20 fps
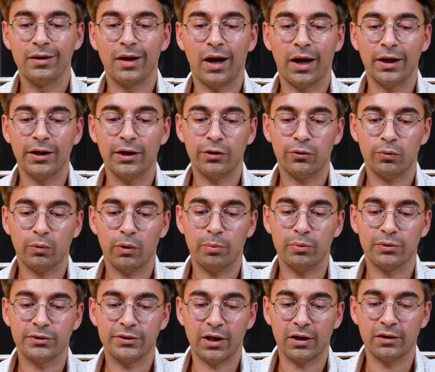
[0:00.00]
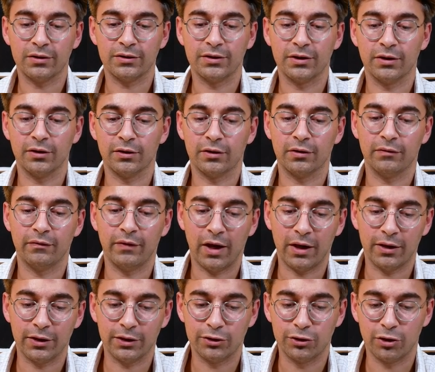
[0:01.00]
93% Silicon
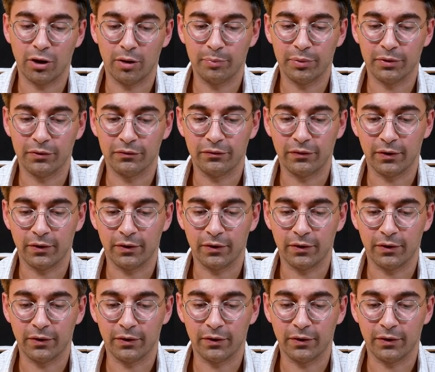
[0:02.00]
Valley jump in